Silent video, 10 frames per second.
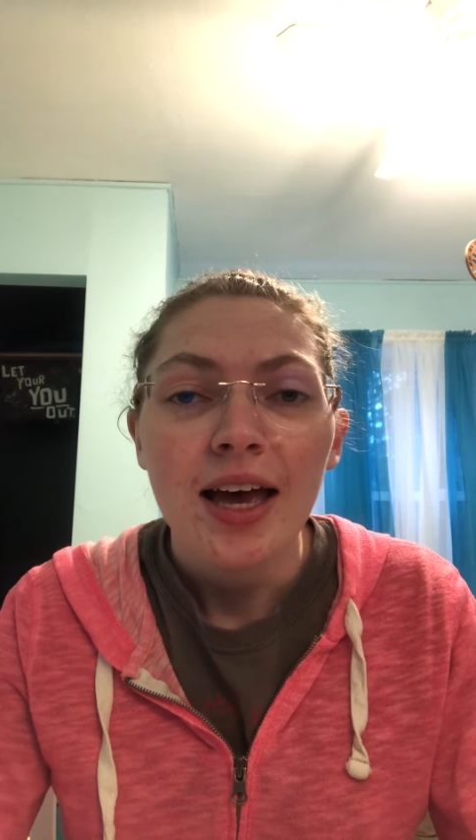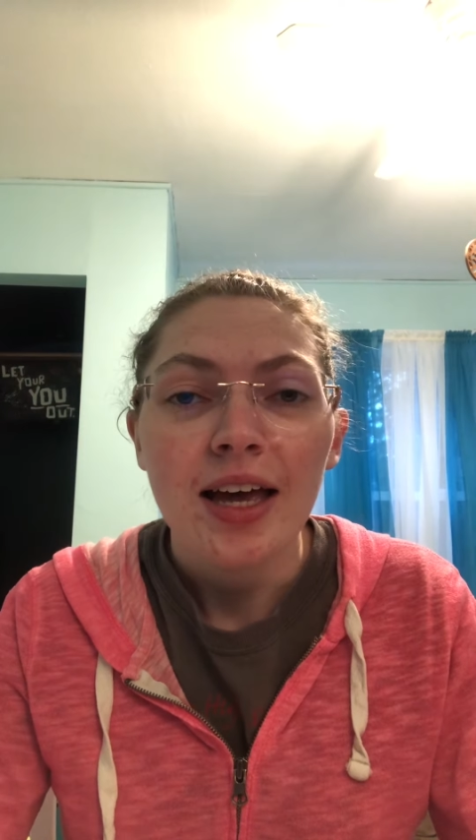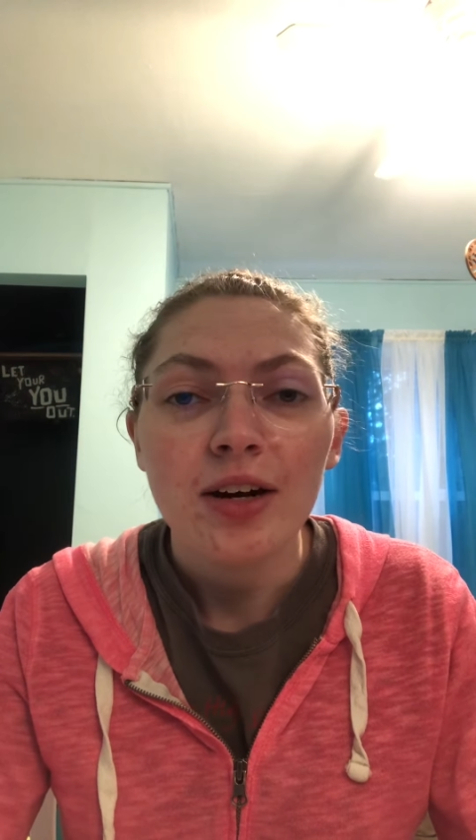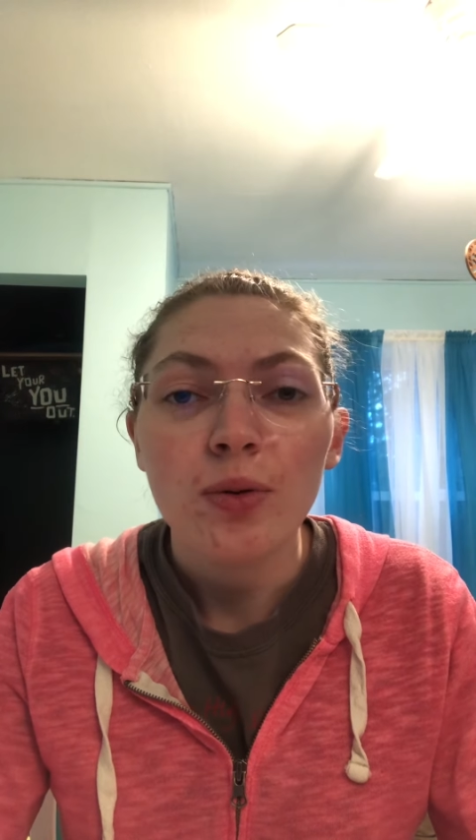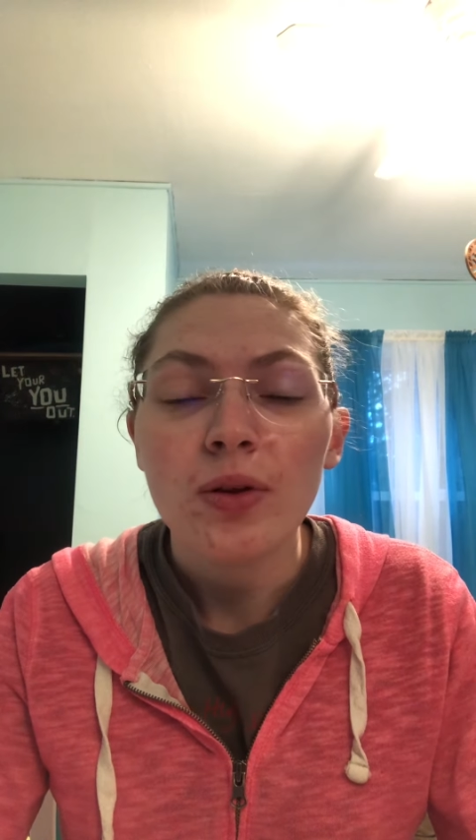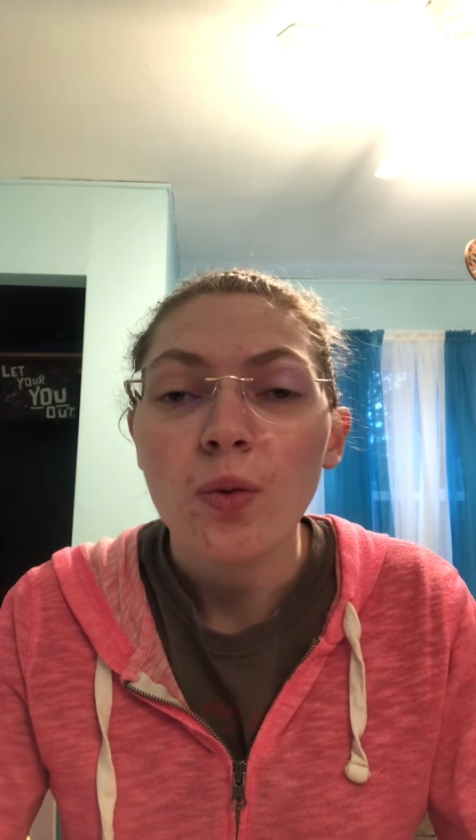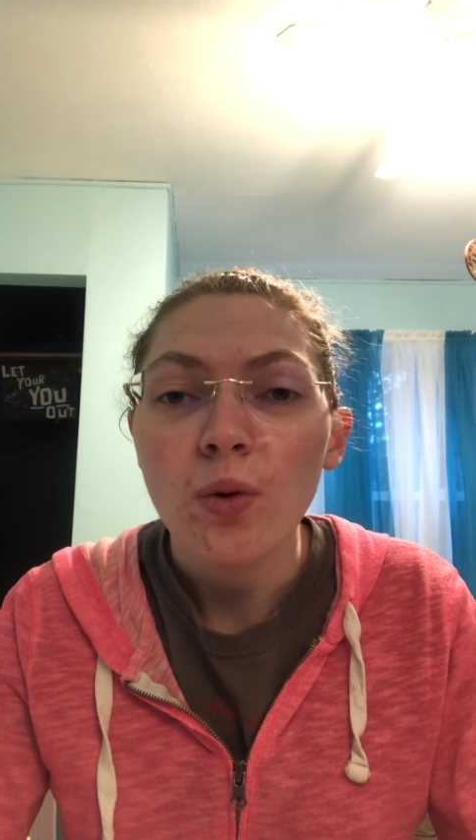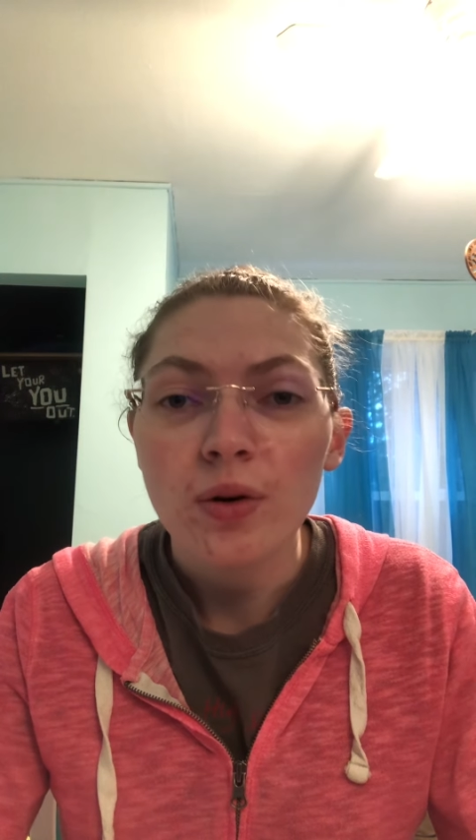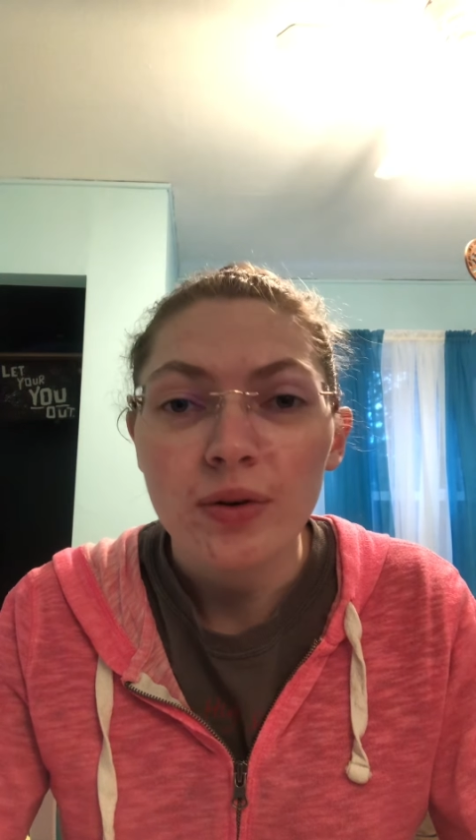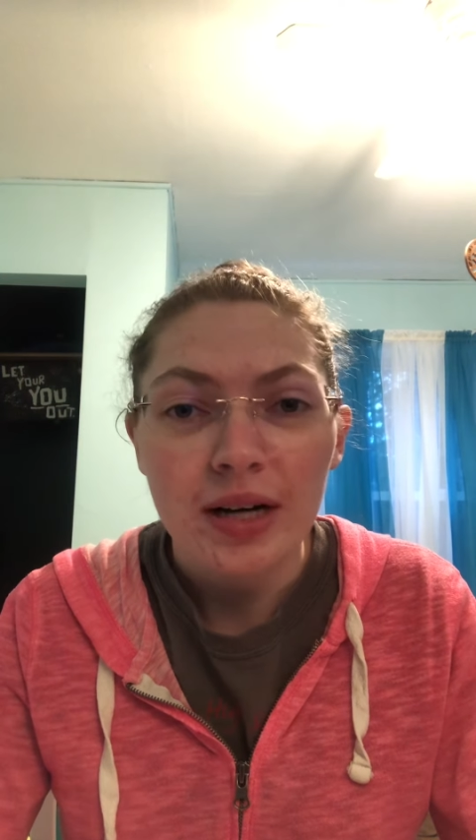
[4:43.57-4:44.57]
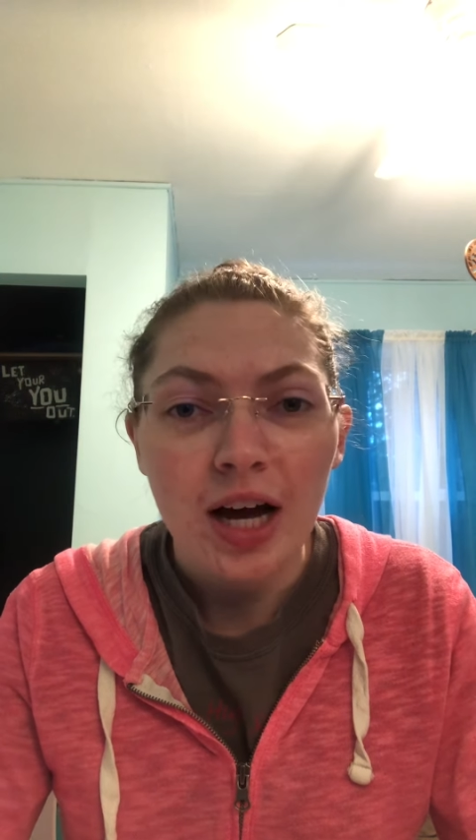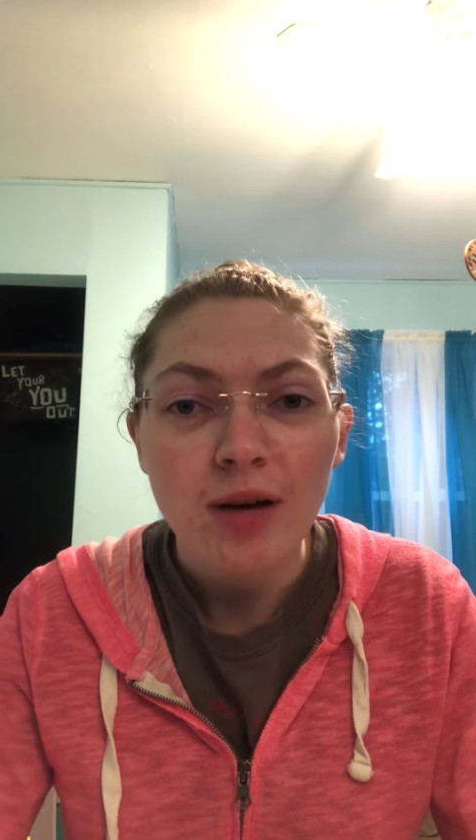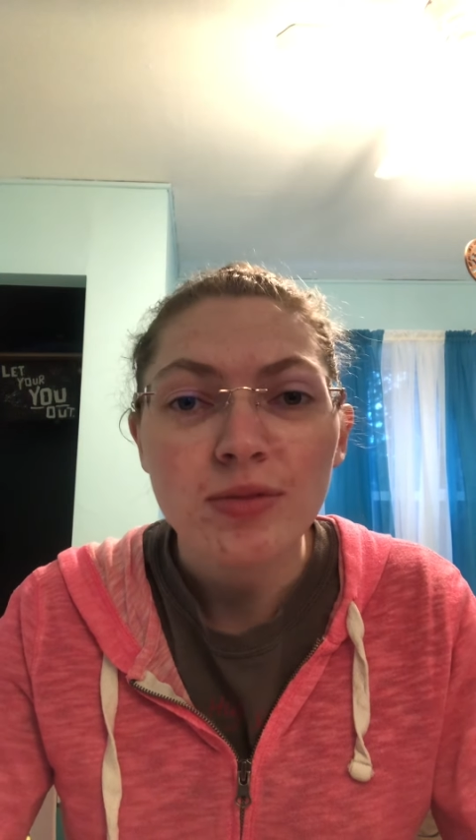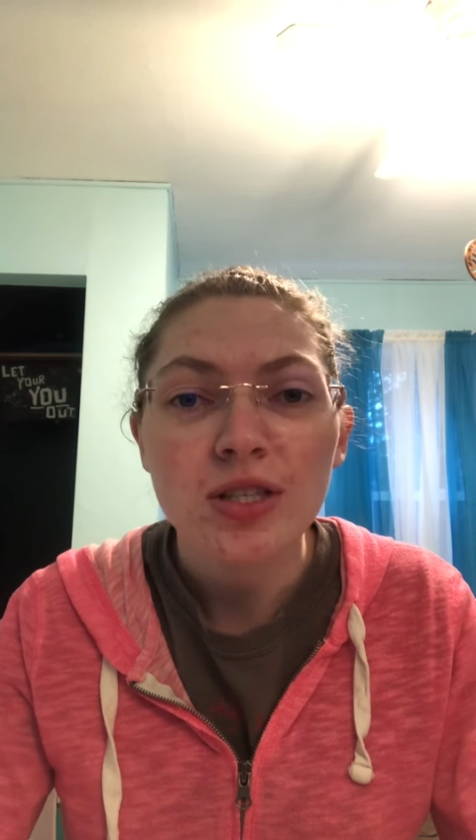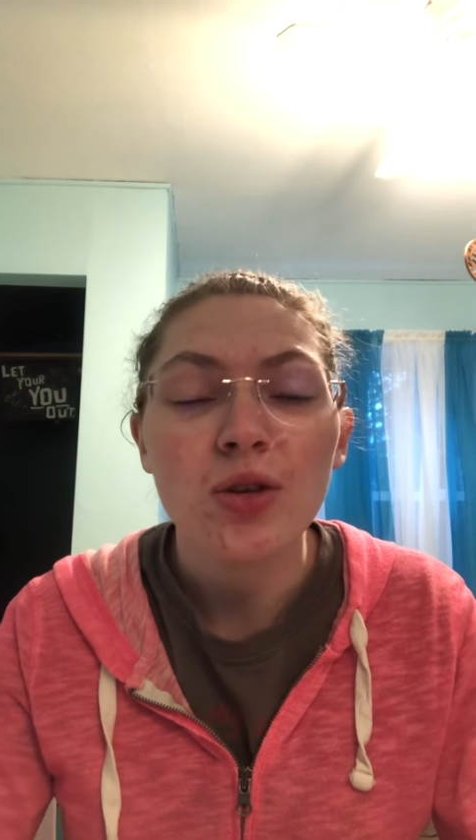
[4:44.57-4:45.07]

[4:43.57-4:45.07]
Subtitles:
And when it comes to